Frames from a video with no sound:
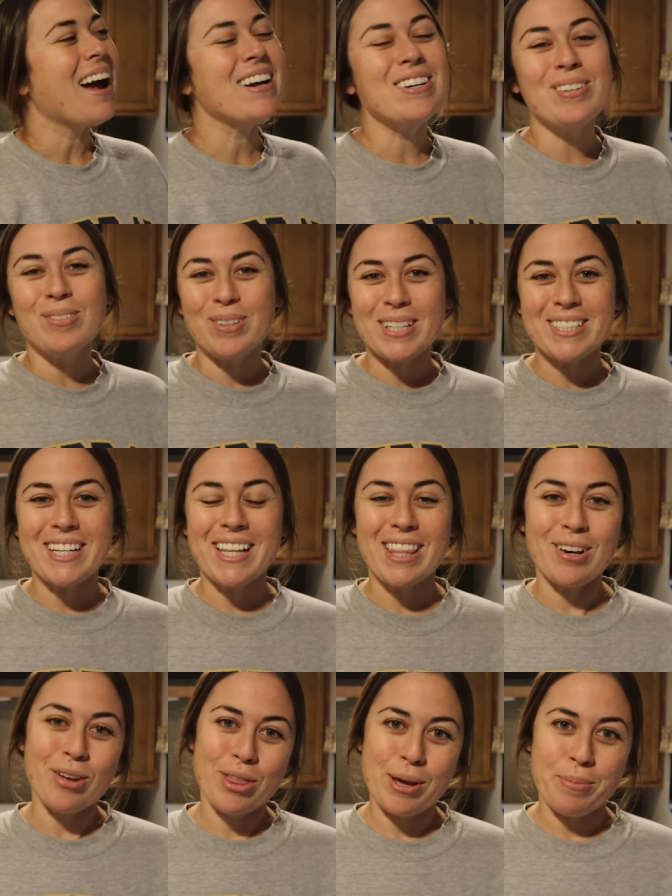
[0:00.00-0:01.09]
I don't want to get the
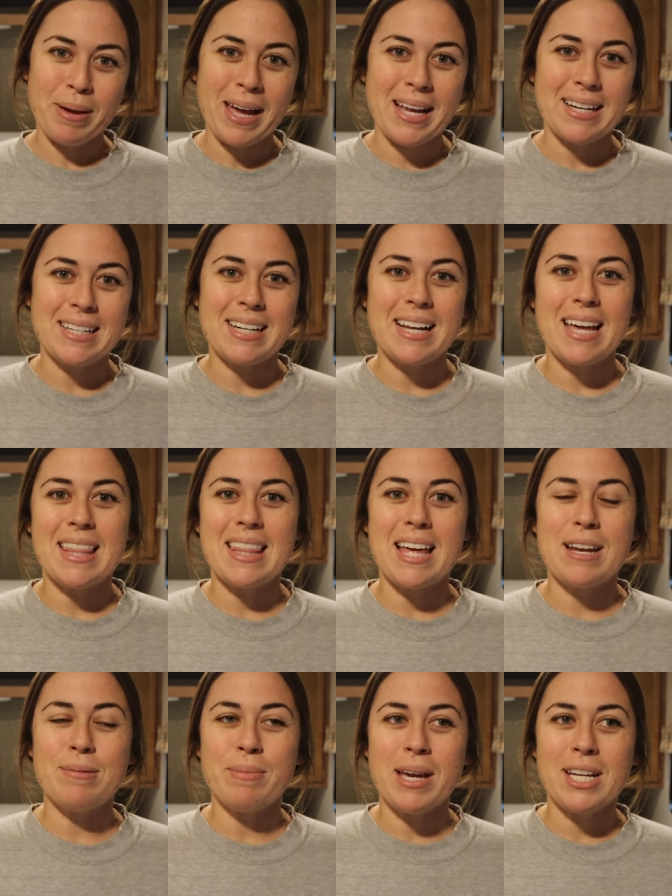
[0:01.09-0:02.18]
whole thing painted and
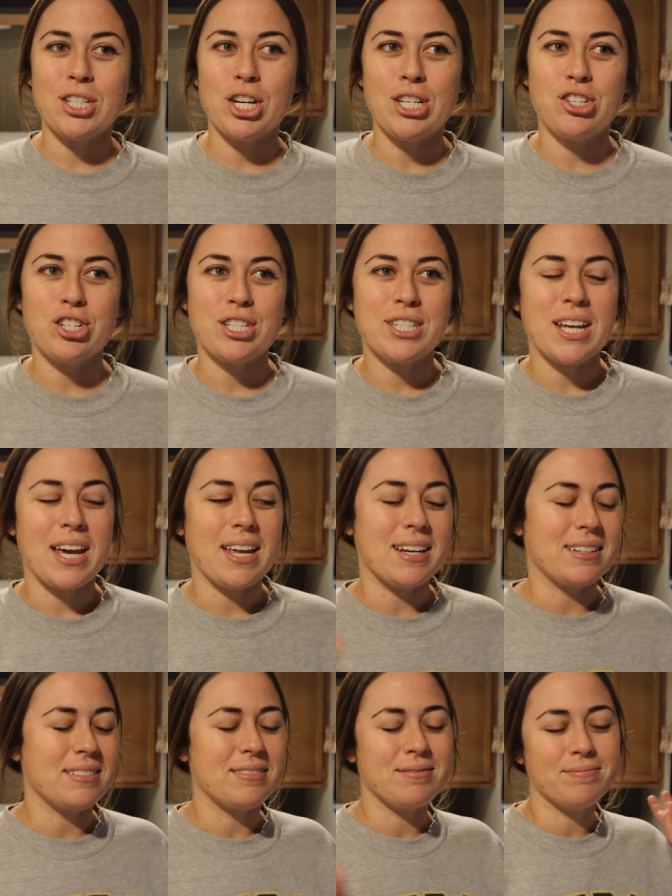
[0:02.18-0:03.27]
then make changes
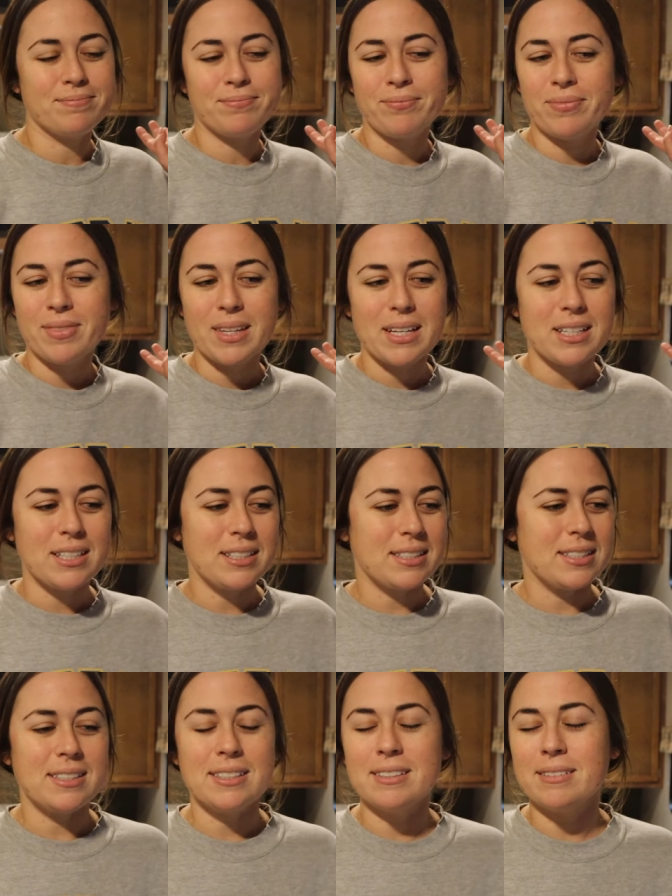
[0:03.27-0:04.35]
and
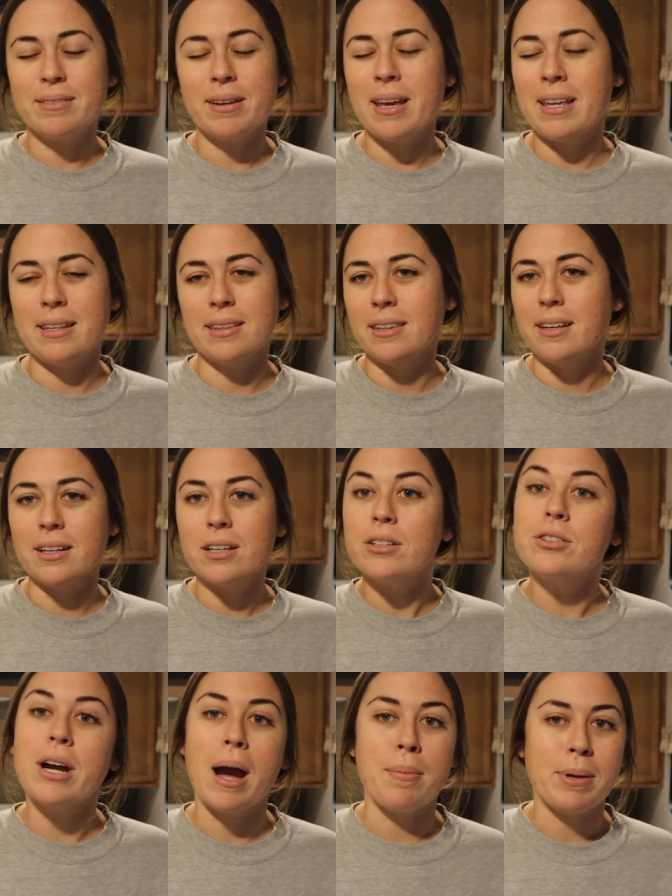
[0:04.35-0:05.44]
it look
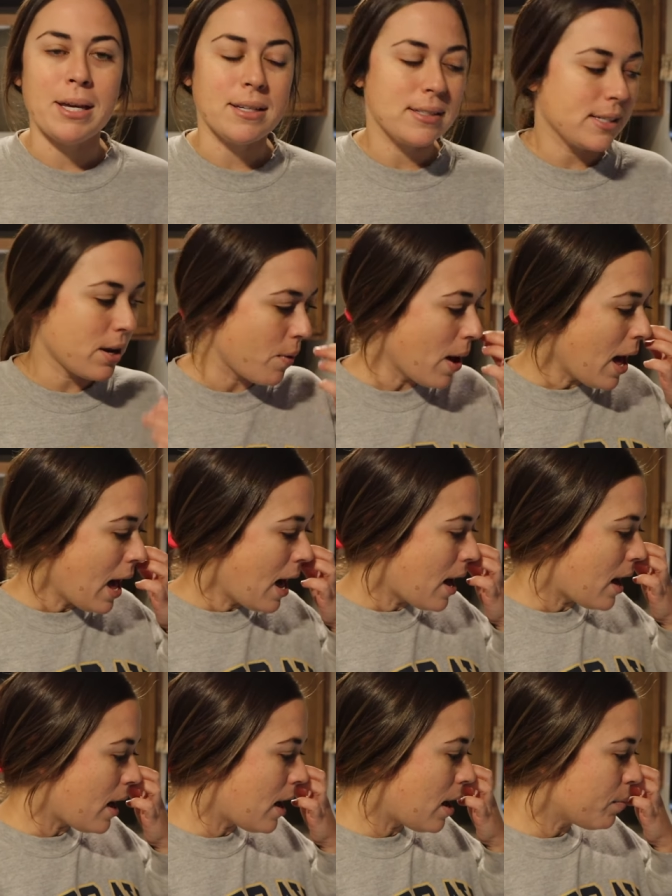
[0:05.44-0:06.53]
crappy. So
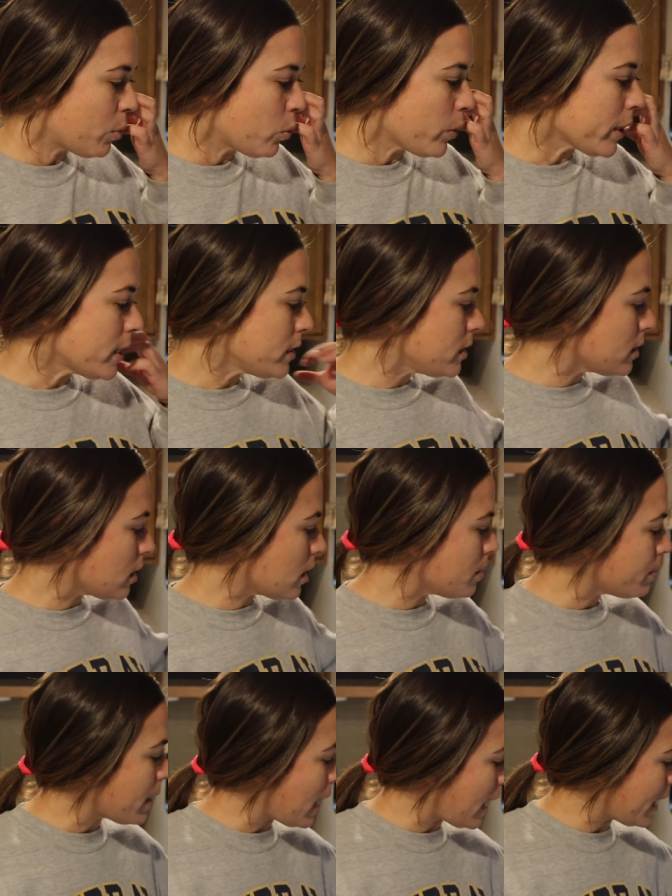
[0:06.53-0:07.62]
um, we're going to start
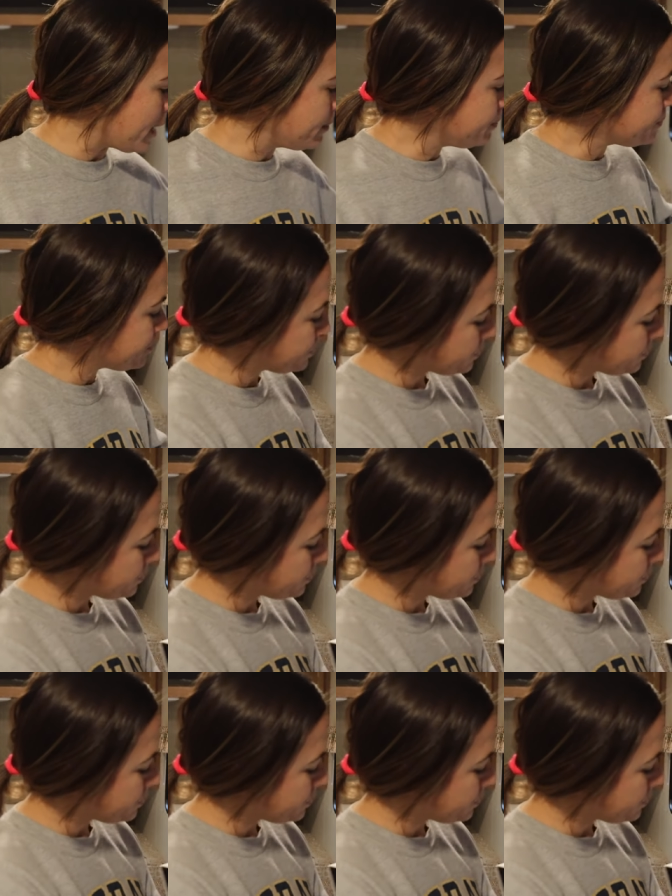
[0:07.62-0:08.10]
by